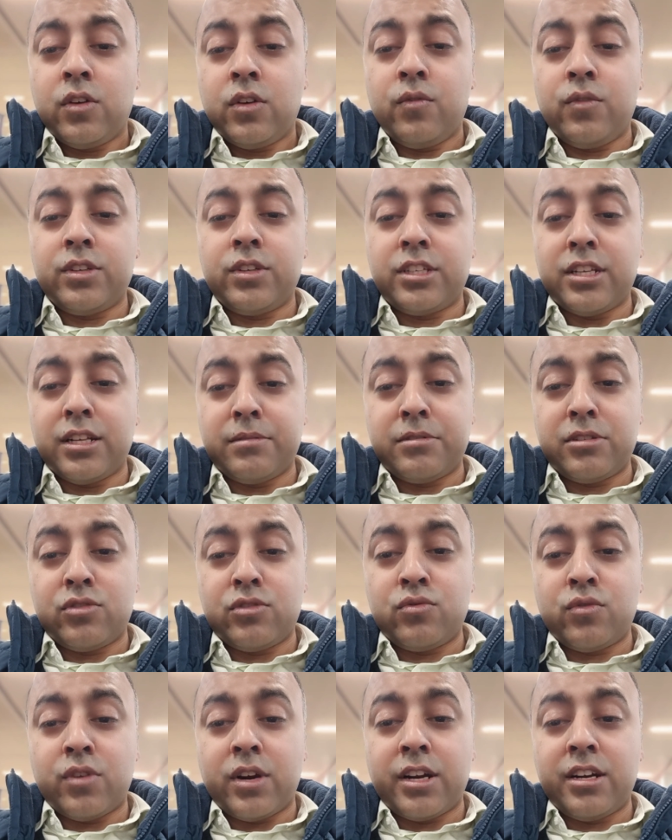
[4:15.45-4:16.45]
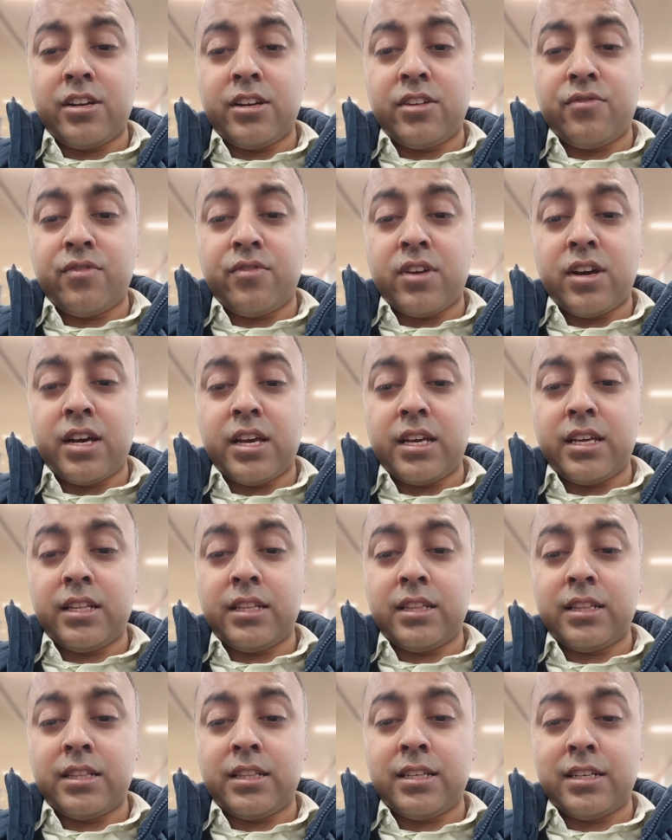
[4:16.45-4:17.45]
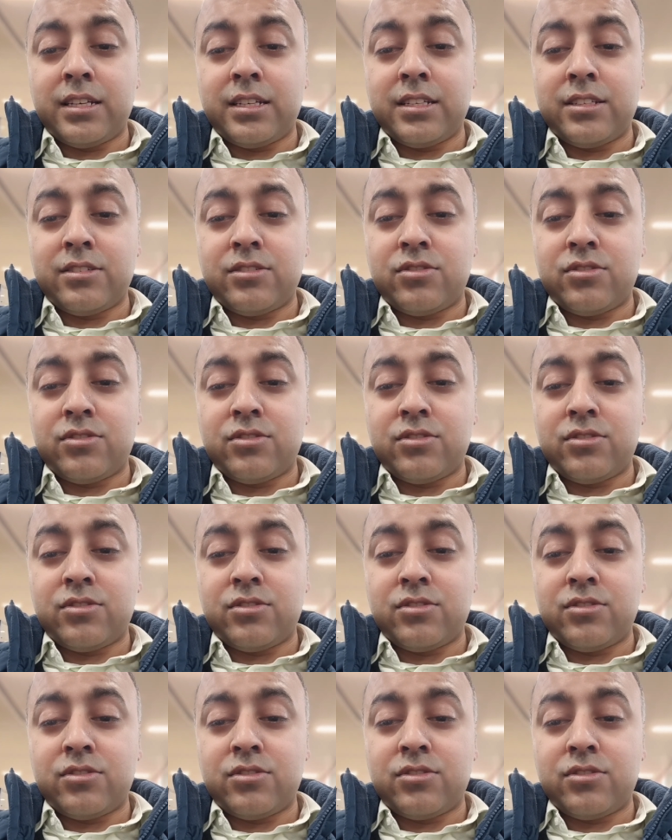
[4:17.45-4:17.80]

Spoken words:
which helps us to identify the